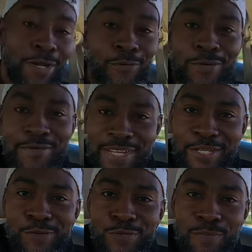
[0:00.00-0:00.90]
Probably don't even
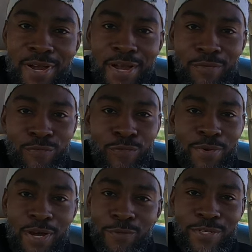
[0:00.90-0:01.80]
need to use the
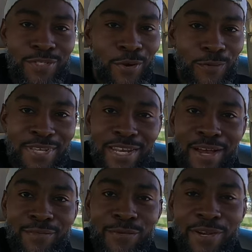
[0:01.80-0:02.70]
bathroom now. We just gonna get
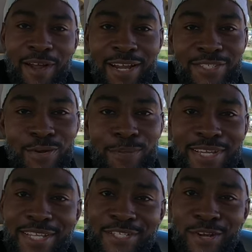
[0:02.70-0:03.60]
after it, all right? So I'm
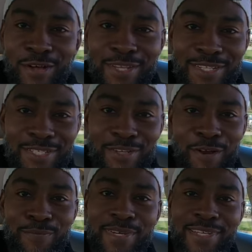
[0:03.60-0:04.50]
gonna catch y'all at the
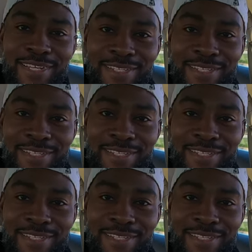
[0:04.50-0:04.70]
start, man.